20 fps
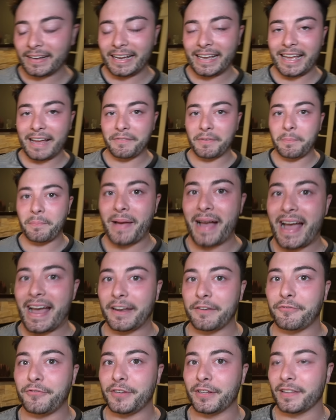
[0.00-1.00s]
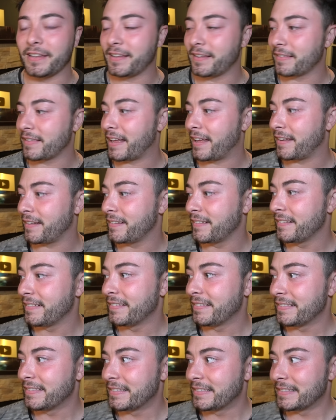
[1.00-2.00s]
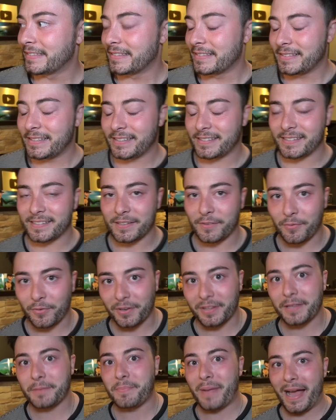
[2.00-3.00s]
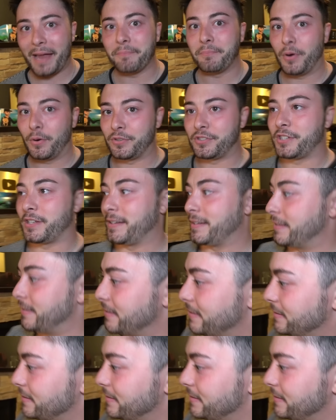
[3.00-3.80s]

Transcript: I have a bad feeling that this is a really bad potion.